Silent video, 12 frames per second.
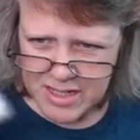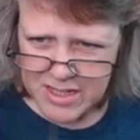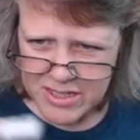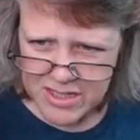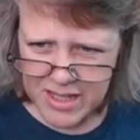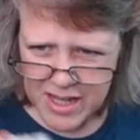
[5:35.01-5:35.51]

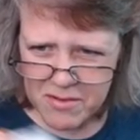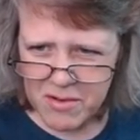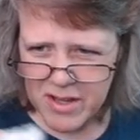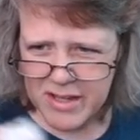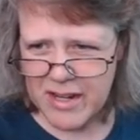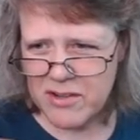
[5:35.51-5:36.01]
she's getting
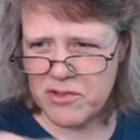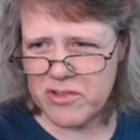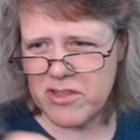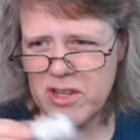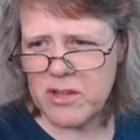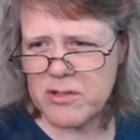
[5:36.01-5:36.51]
really
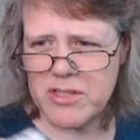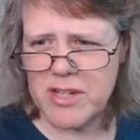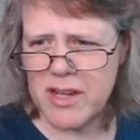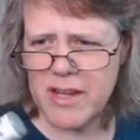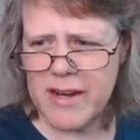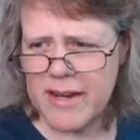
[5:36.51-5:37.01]
dangerously close to
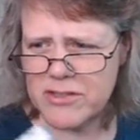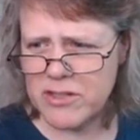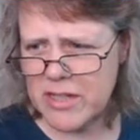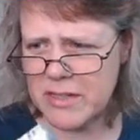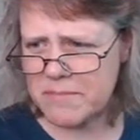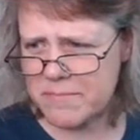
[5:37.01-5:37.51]
done actually.